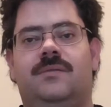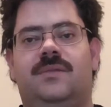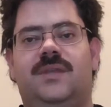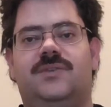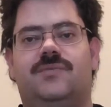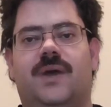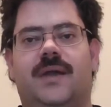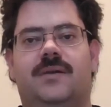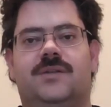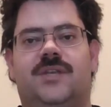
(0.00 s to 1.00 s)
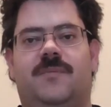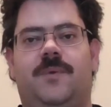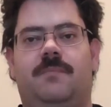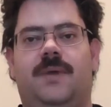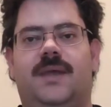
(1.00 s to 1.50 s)
These writers have
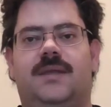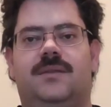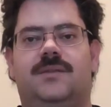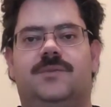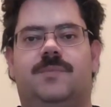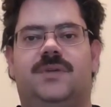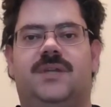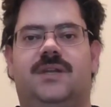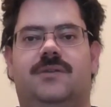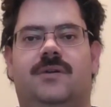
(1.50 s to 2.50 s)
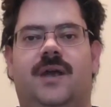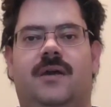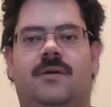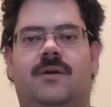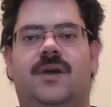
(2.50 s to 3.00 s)
been making this particular
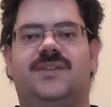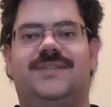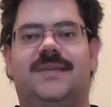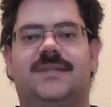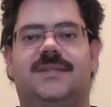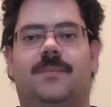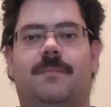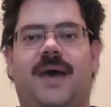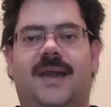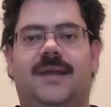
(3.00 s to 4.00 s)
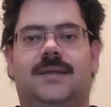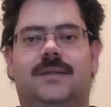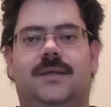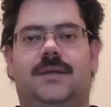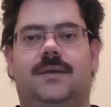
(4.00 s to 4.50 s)
error
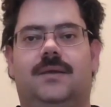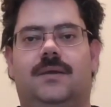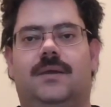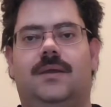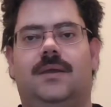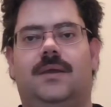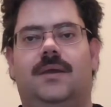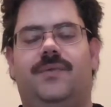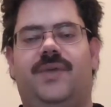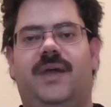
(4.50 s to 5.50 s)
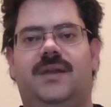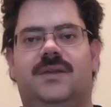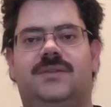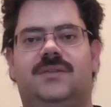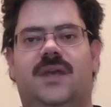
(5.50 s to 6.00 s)
systematically. That
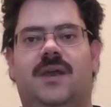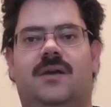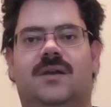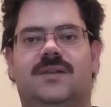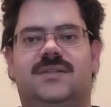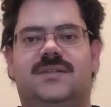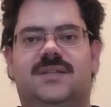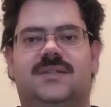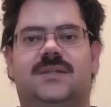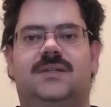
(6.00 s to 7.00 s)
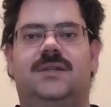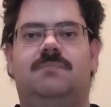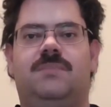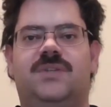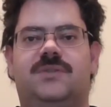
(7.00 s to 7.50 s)
is, they are consistently
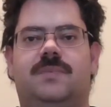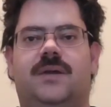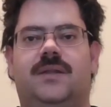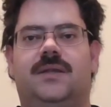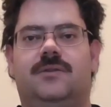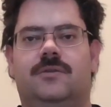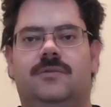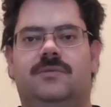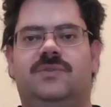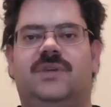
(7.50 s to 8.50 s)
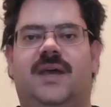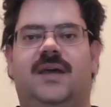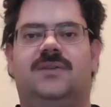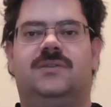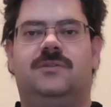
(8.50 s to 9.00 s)
misspelling lose
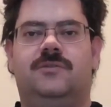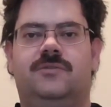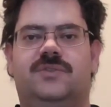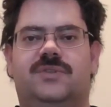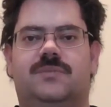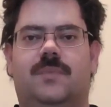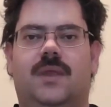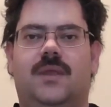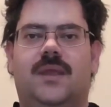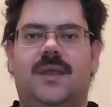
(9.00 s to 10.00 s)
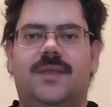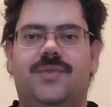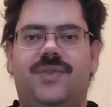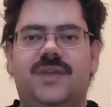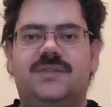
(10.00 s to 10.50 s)
as loose.
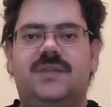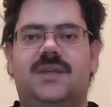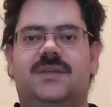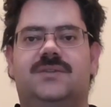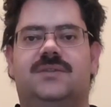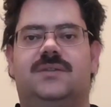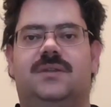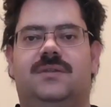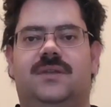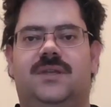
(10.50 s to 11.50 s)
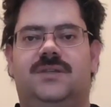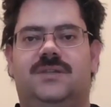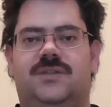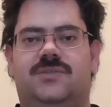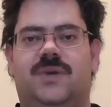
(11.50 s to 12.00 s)
This is the
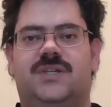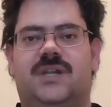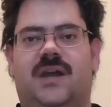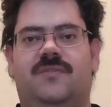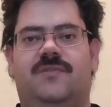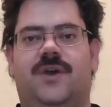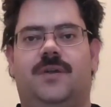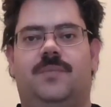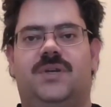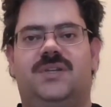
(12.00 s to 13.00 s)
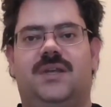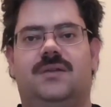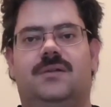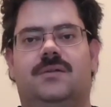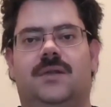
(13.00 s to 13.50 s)
situation I find
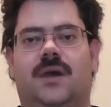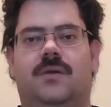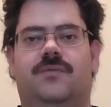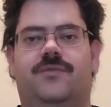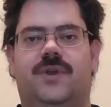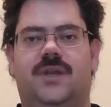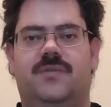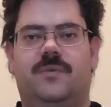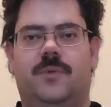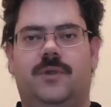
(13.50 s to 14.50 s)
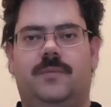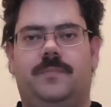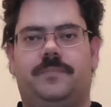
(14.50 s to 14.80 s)
particularly unforgivable.